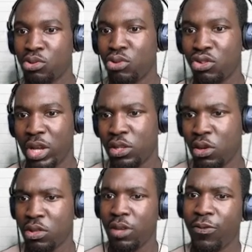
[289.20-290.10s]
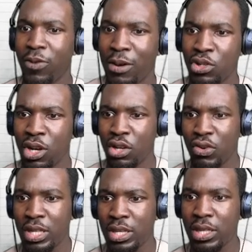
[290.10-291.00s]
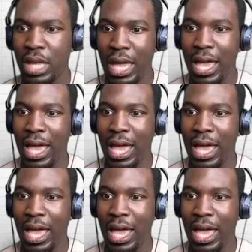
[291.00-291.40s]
Swing trades only, 4-hour chart trading.